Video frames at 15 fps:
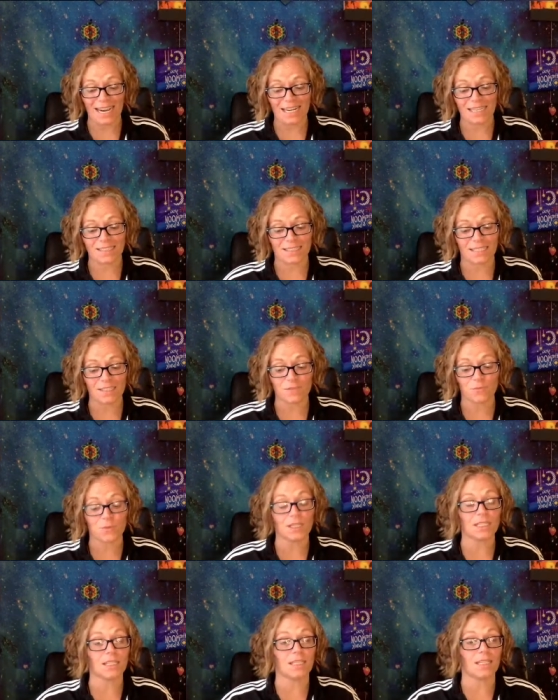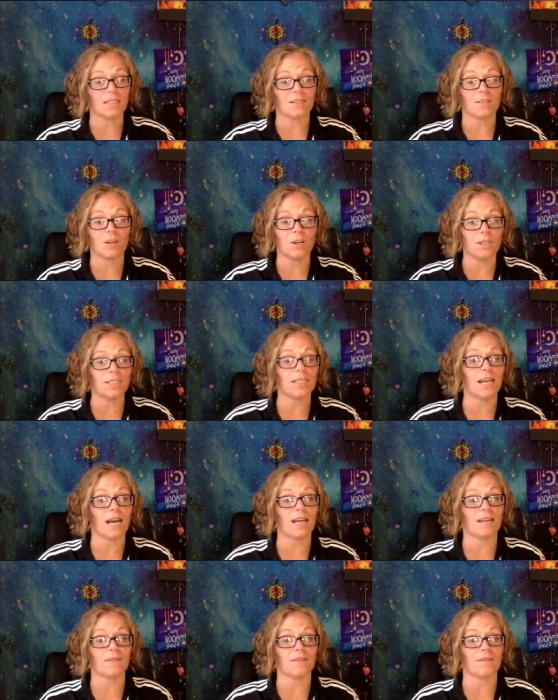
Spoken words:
And this really could not